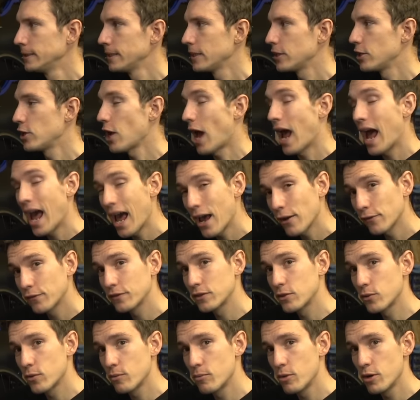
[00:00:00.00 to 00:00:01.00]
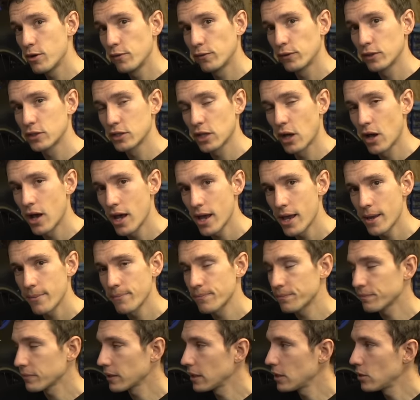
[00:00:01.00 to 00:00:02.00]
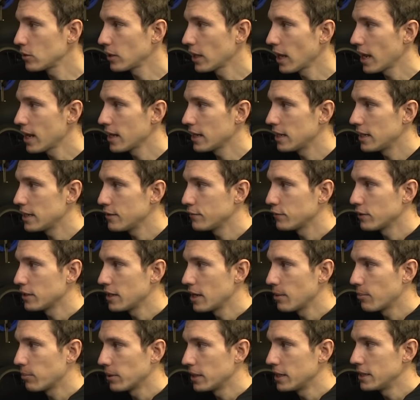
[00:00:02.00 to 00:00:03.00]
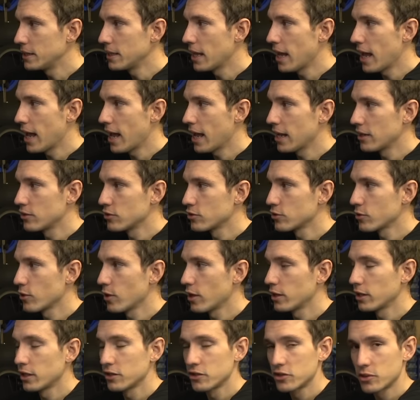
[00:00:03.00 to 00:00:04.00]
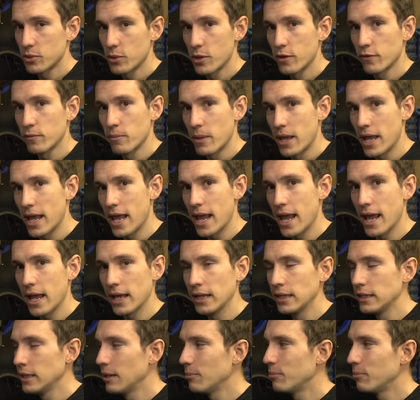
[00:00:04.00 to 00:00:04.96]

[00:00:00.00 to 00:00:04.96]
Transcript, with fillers: You don't have to remove the tire. You can leave the nipple in there and try and unscrew it from here,